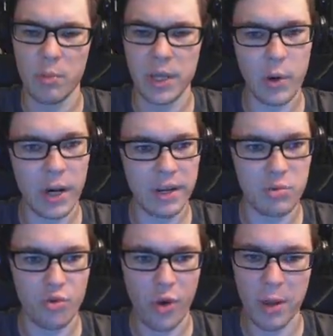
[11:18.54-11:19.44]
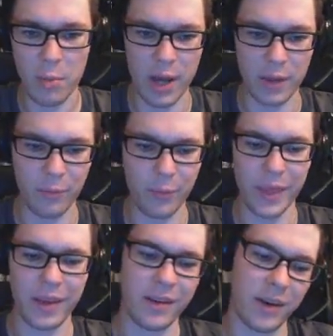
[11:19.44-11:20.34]
Oh my god, that was great, meal.
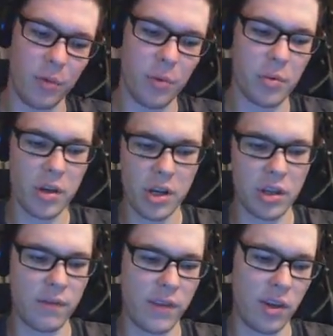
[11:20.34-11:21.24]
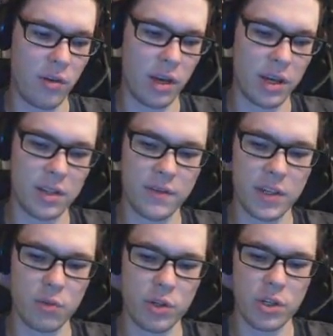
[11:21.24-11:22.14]
Alright, well, I'm going to cut the video here, guys.
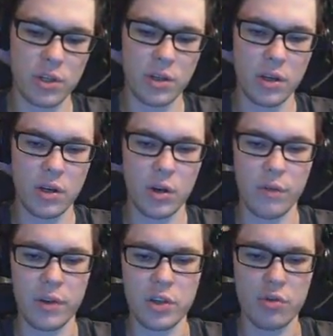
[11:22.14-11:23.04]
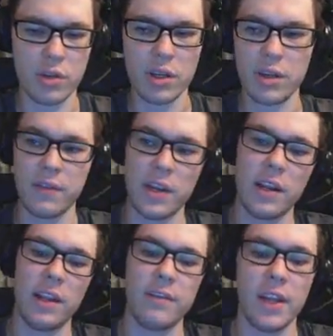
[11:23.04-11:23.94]
Thanks for watching. Hopefully you enjoyed. If you
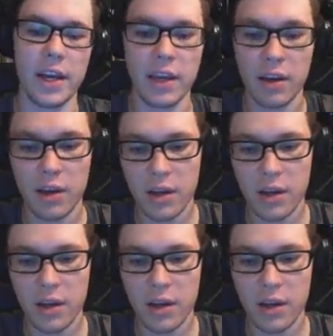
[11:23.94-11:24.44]
did, leave a like.